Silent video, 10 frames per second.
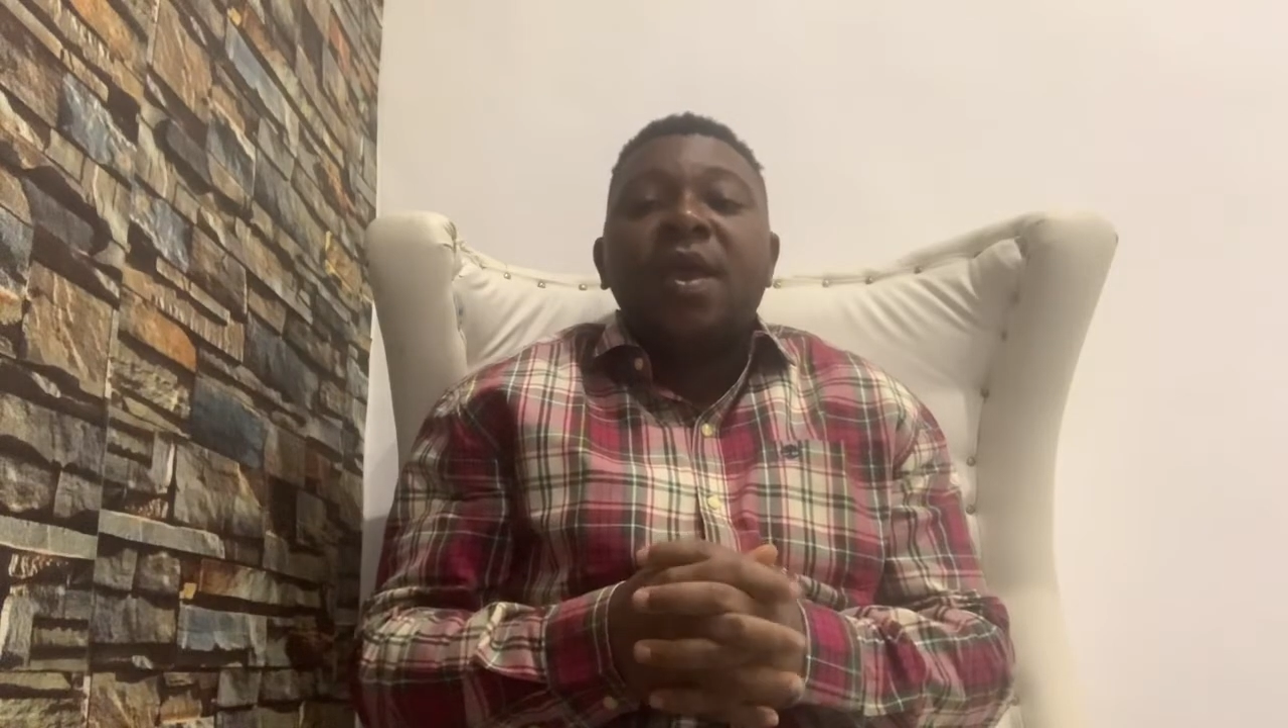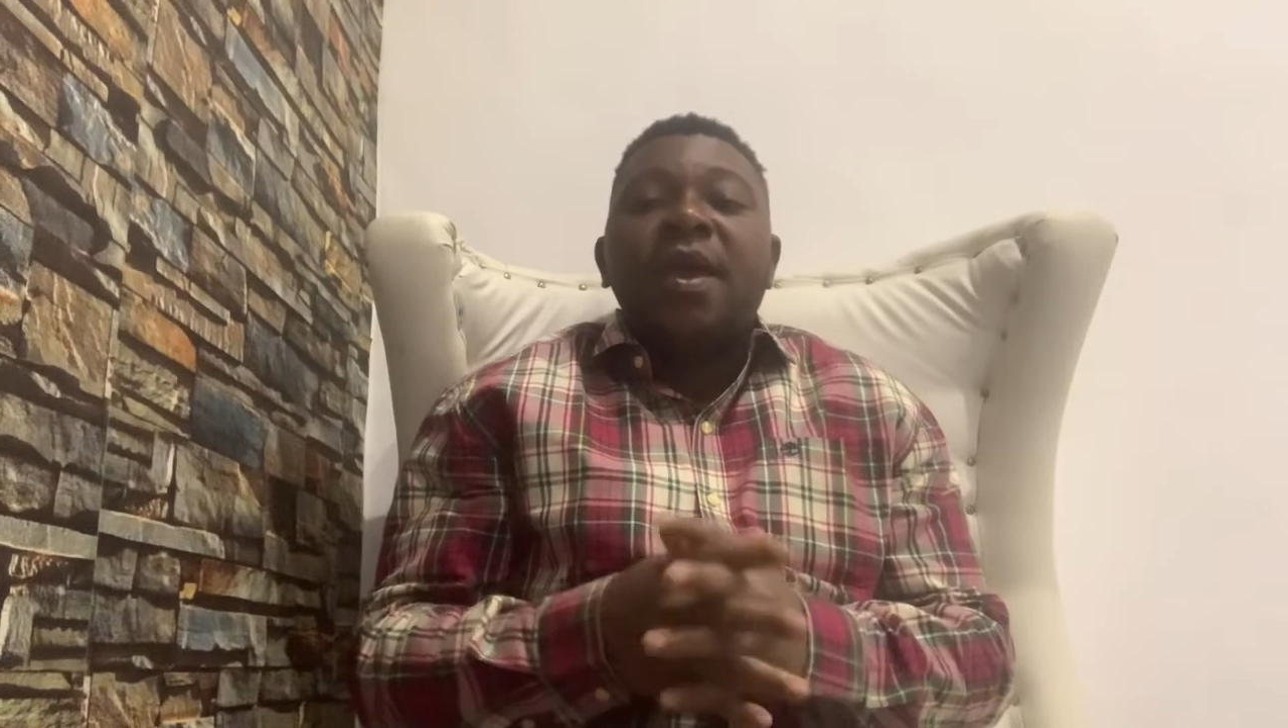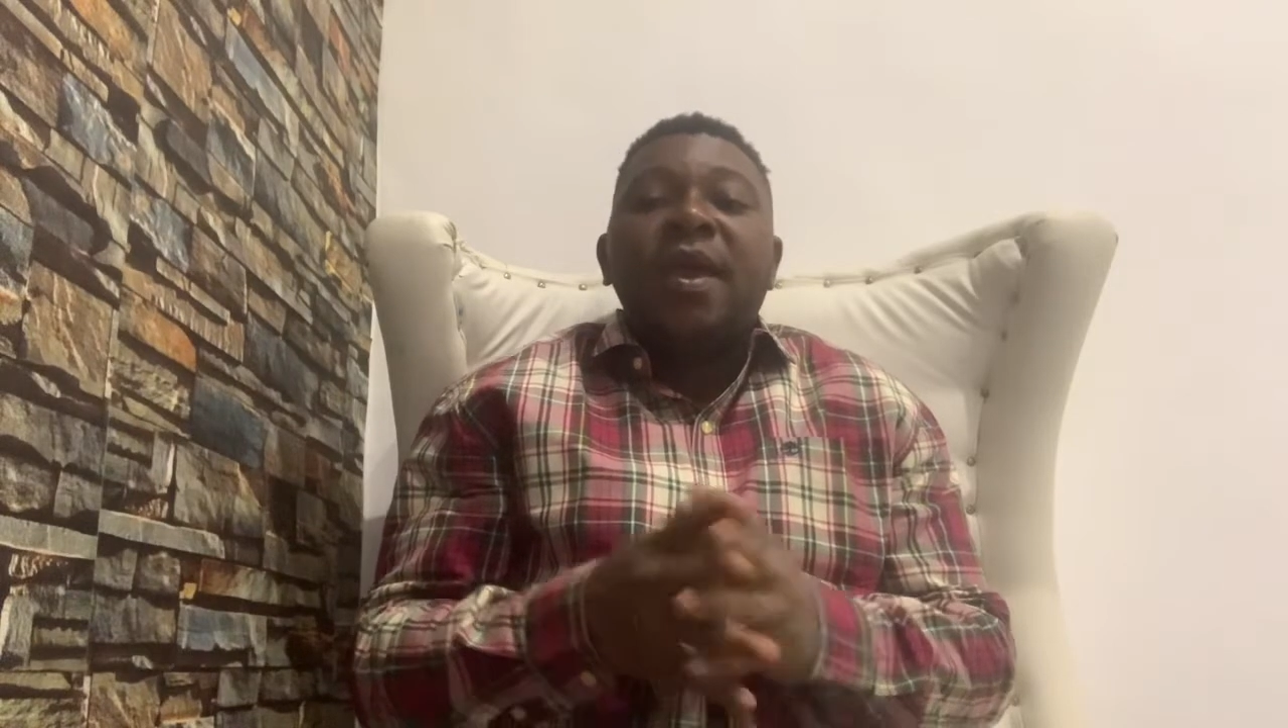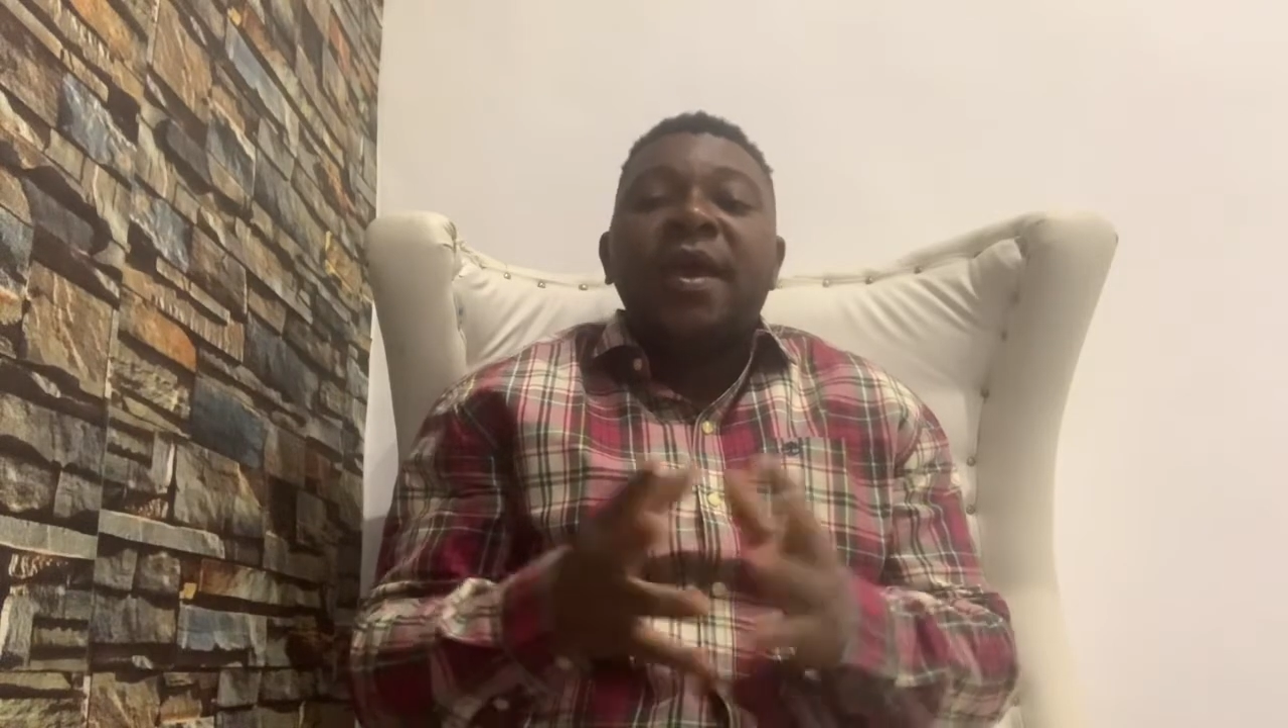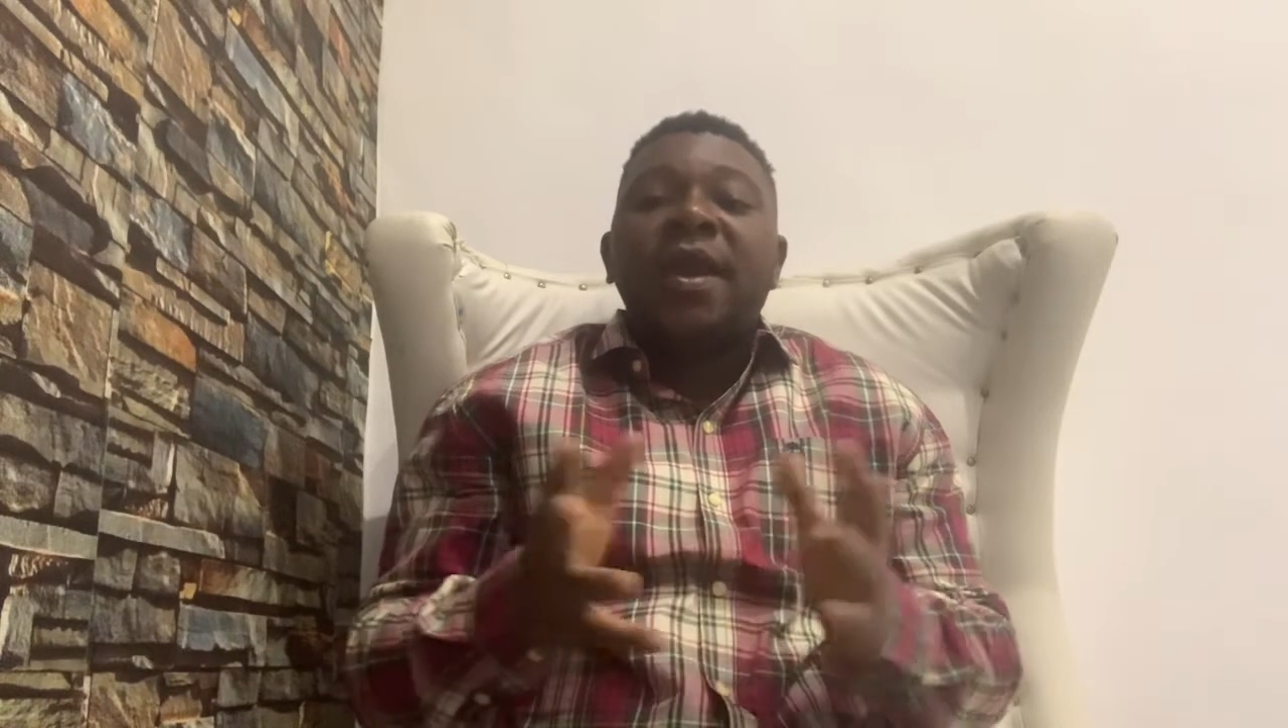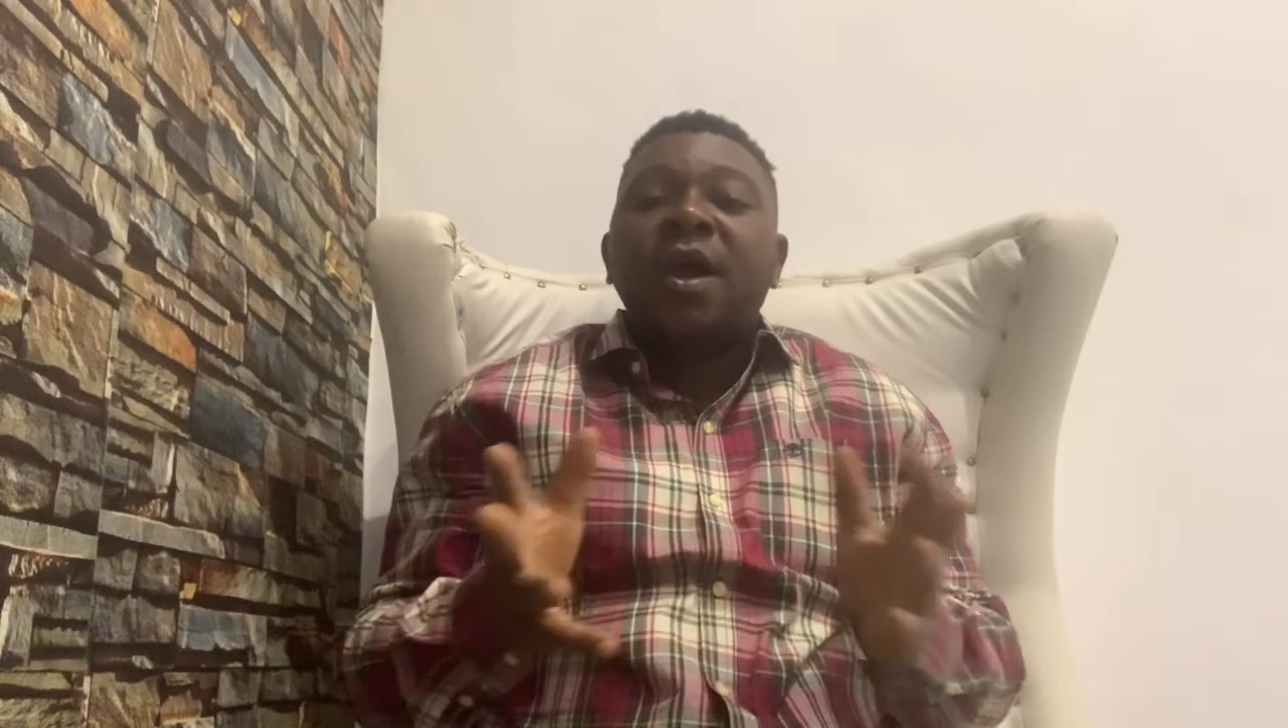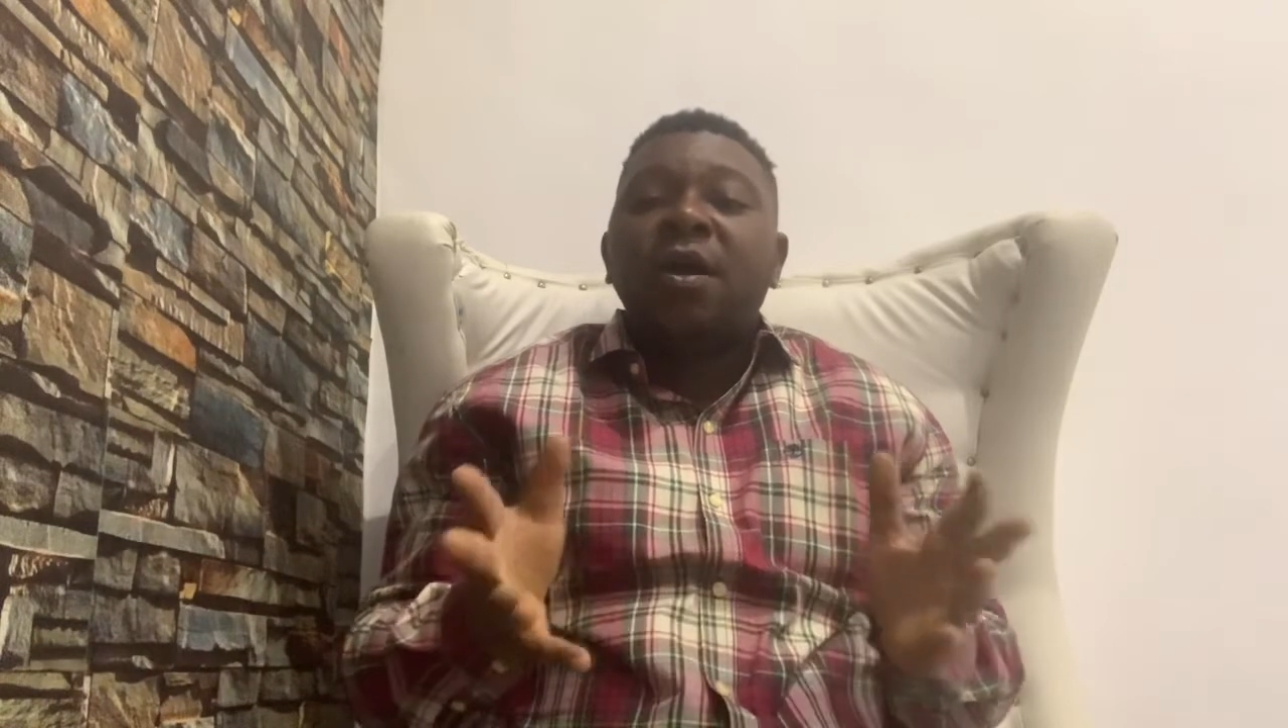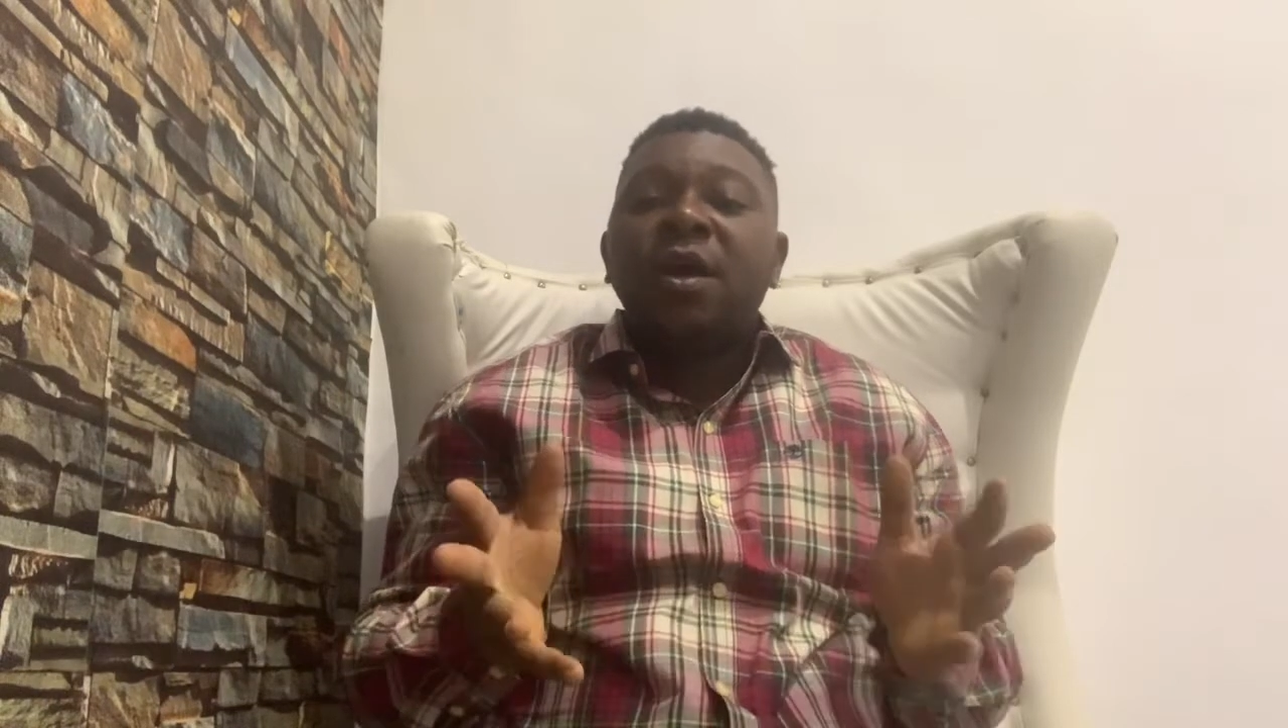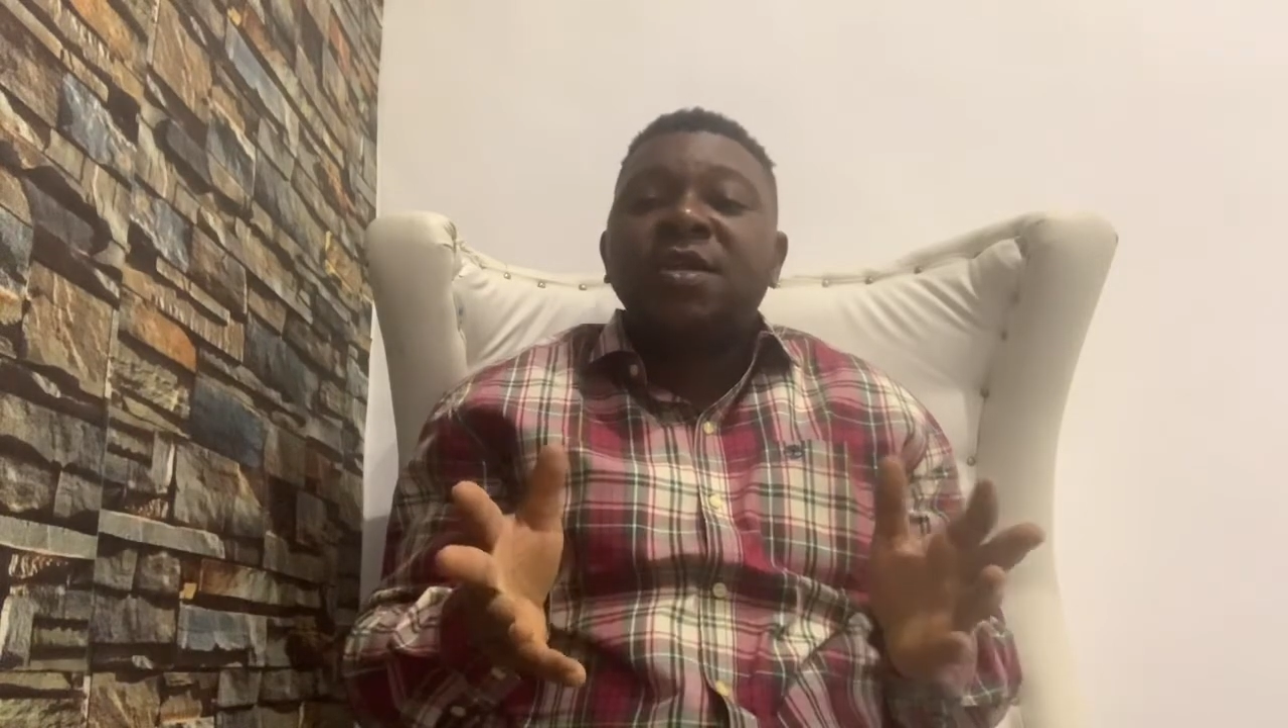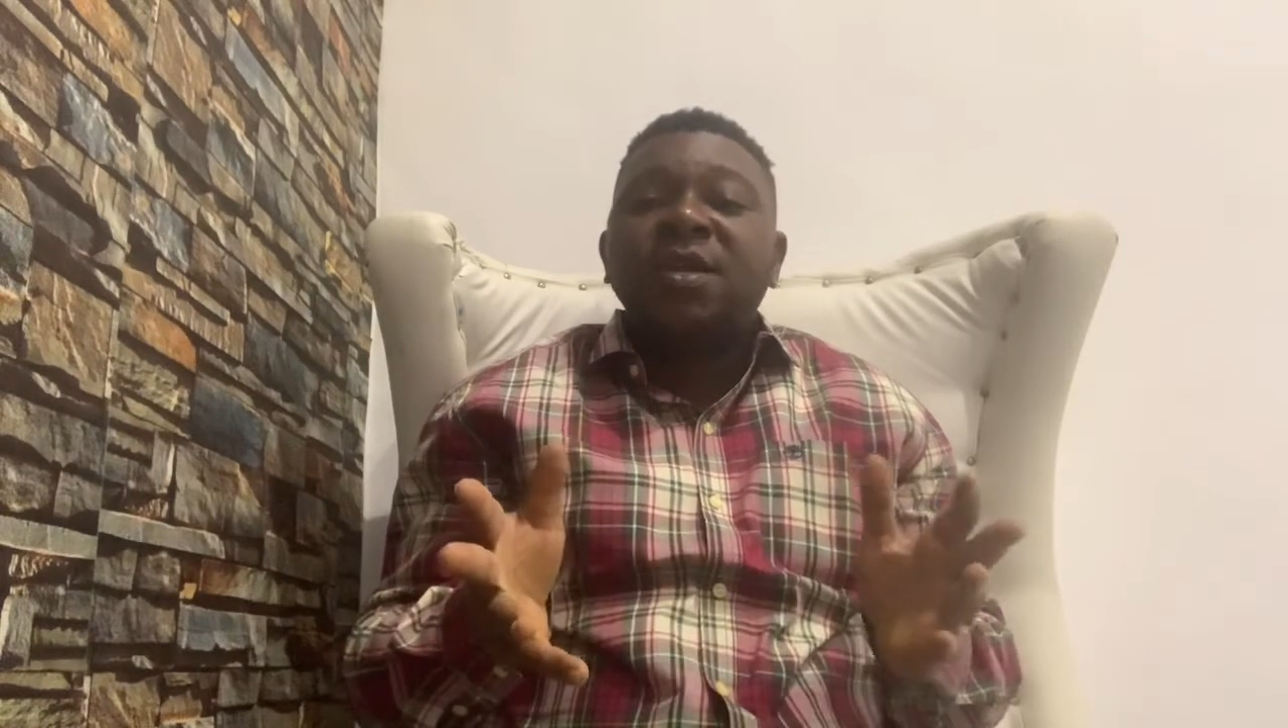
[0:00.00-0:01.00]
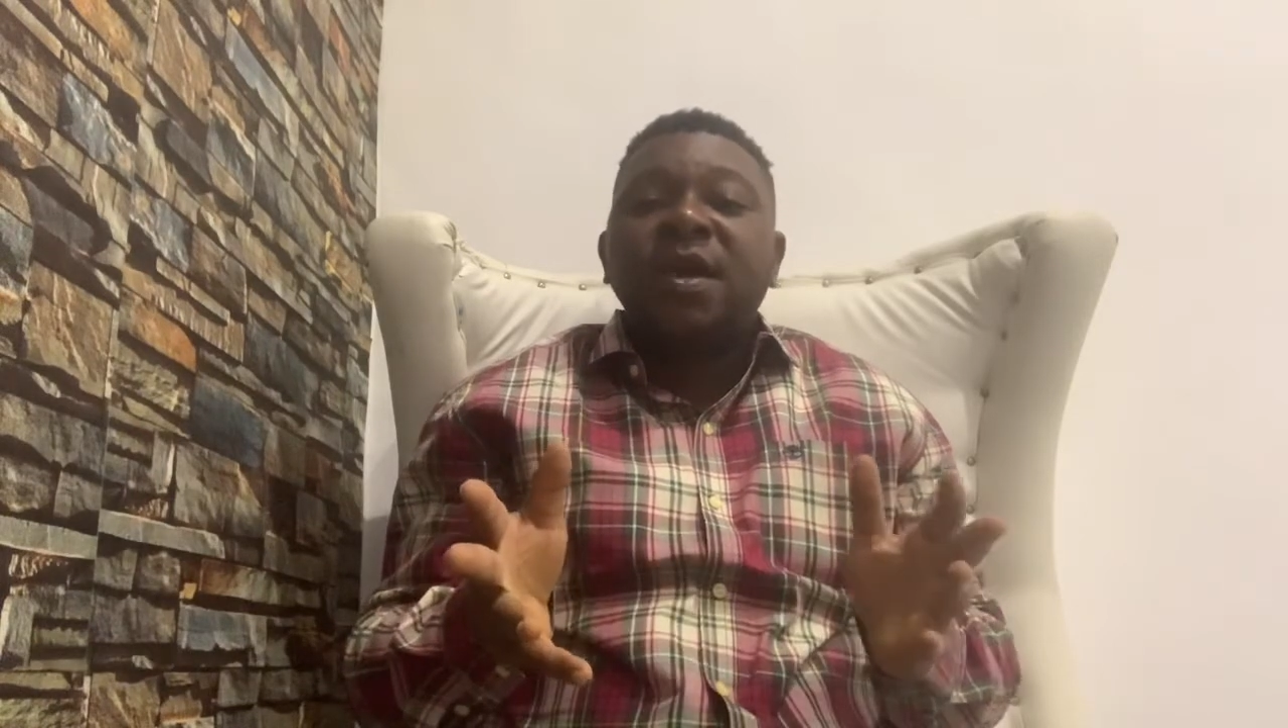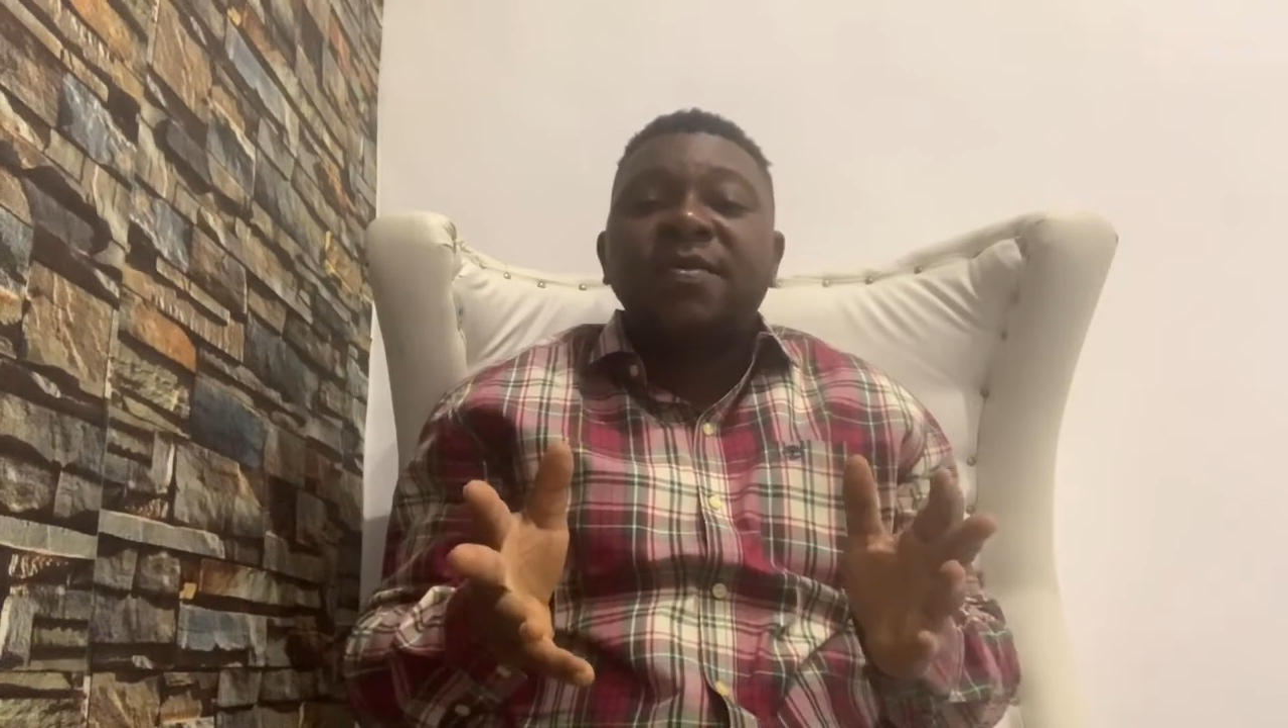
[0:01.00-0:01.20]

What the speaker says: A gynecologic